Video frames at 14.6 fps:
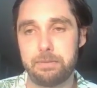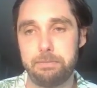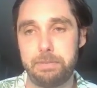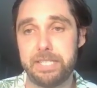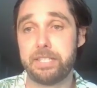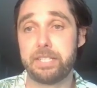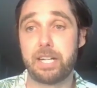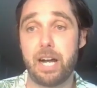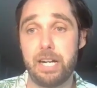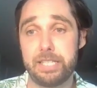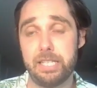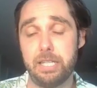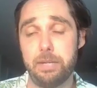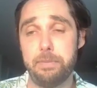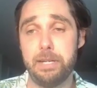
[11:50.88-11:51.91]
pieces of
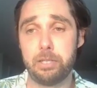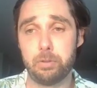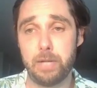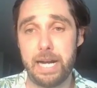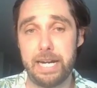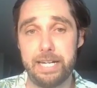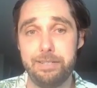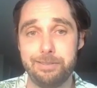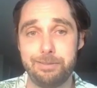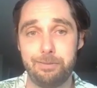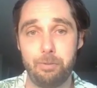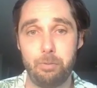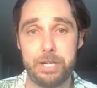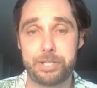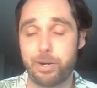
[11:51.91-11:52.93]
content that have been created,
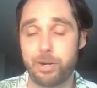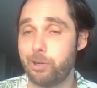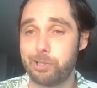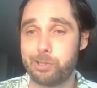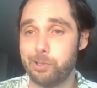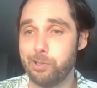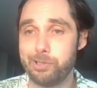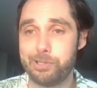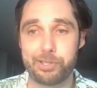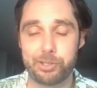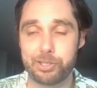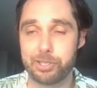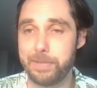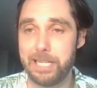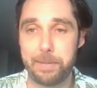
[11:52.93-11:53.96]
which articles,
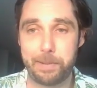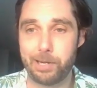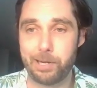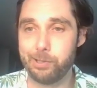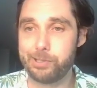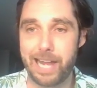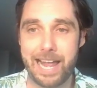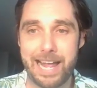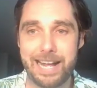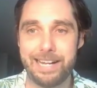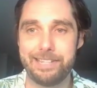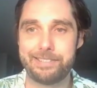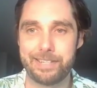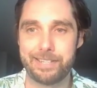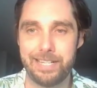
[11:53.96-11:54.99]
social media posts,
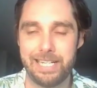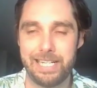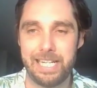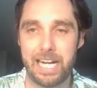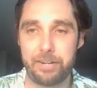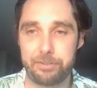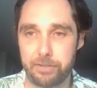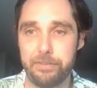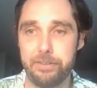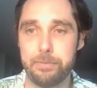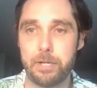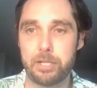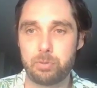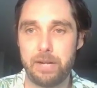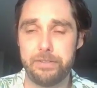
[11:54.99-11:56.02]
ads have driven the
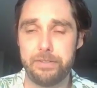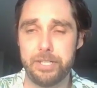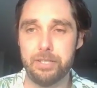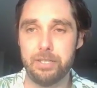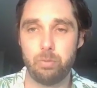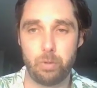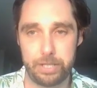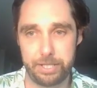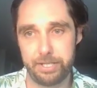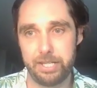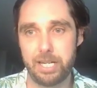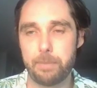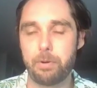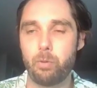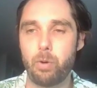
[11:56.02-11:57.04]
most revenue? What is the
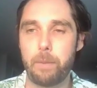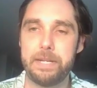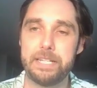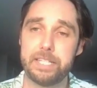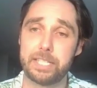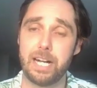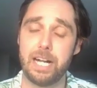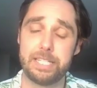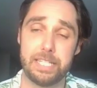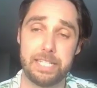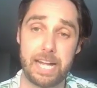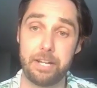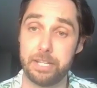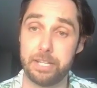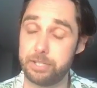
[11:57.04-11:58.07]
number 1 piece of
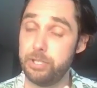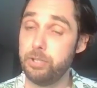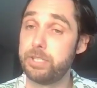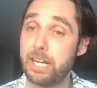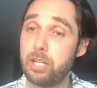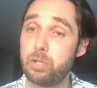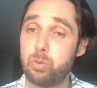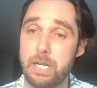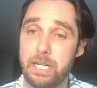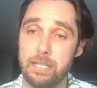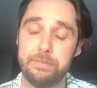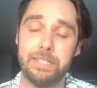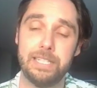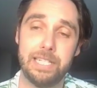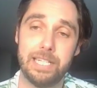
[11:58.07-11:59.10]
content out of this new set of
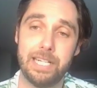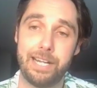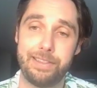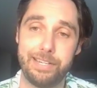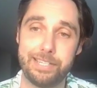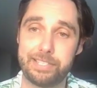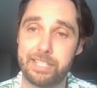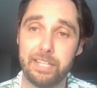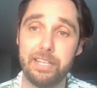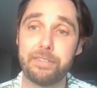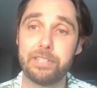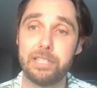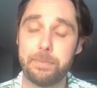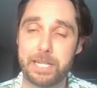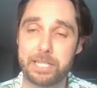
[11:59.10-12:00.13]
12 that has
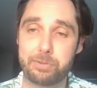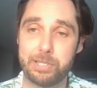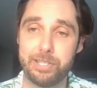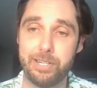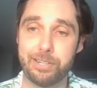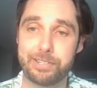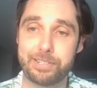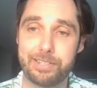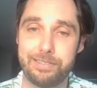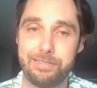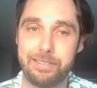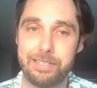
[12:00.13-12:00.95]
delivered the best results?